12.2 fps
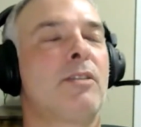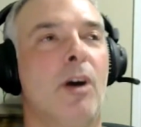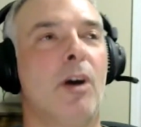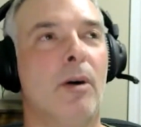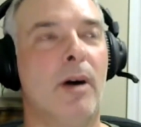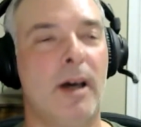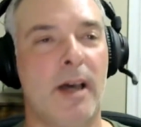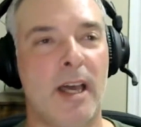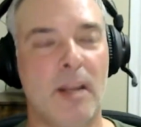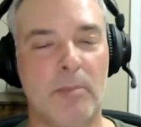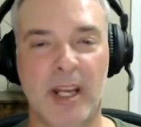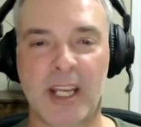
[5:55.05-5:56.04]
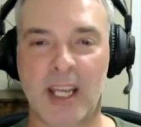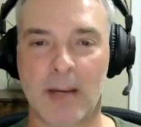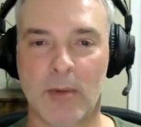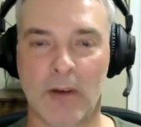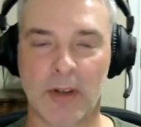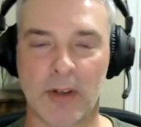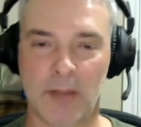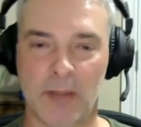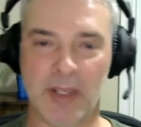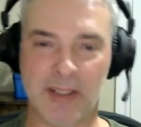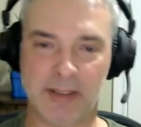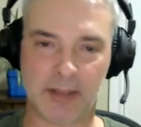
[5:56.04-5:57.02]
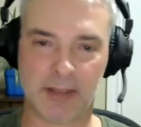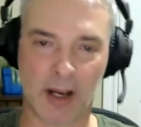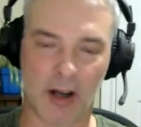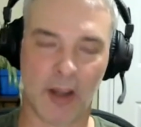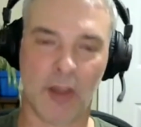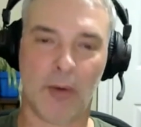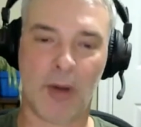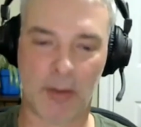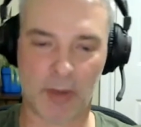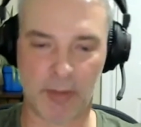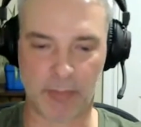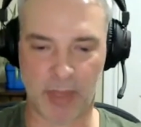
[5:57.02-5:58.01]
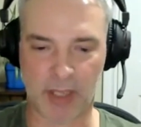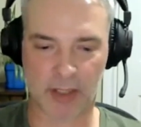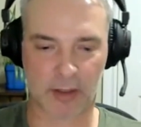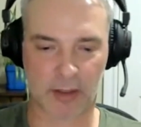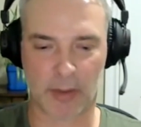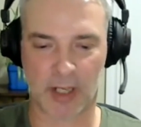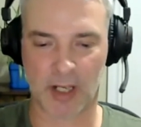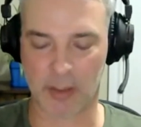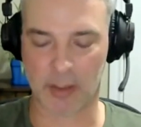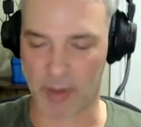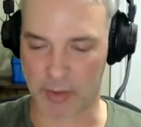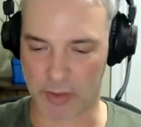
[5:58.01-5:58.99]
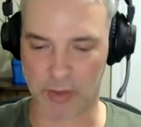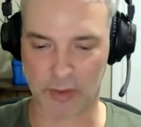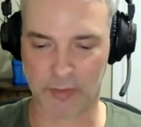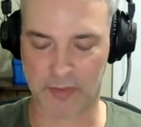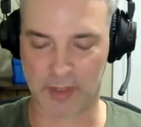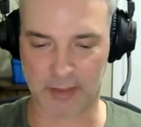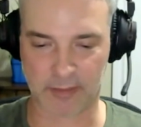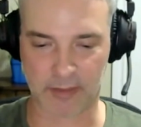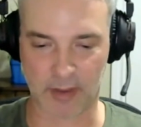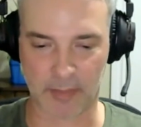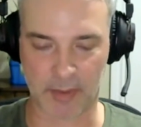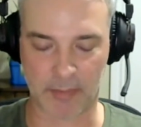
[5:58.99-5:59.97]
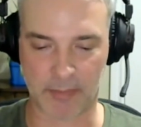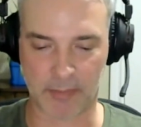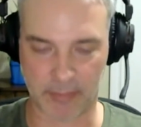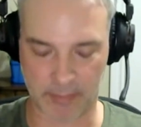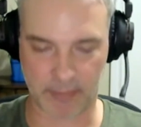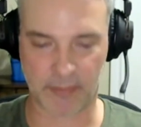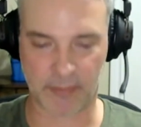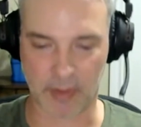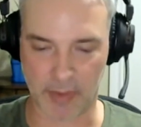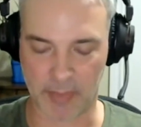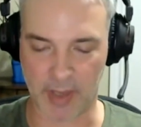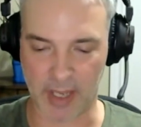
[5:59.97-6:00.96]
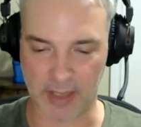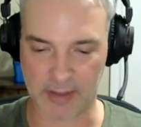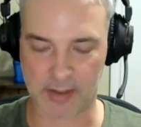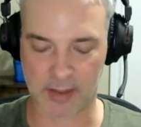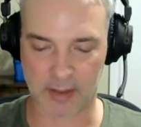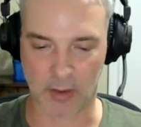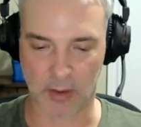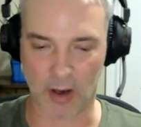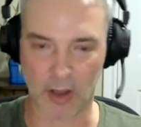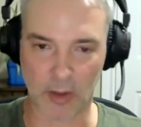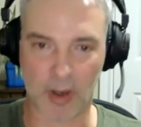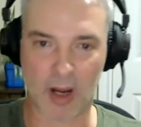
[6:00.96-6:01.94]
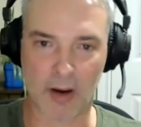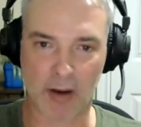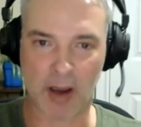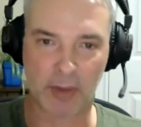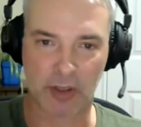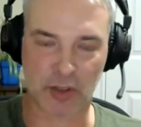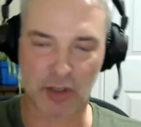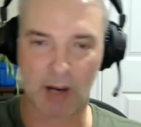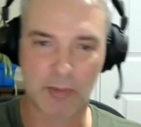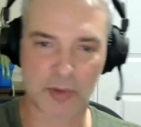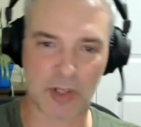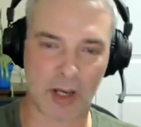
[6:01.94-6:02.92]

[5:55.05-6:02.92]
So I had a buddy come over and we dug all the way. We basically went at about 2 feet from the base, all the way around with a sharp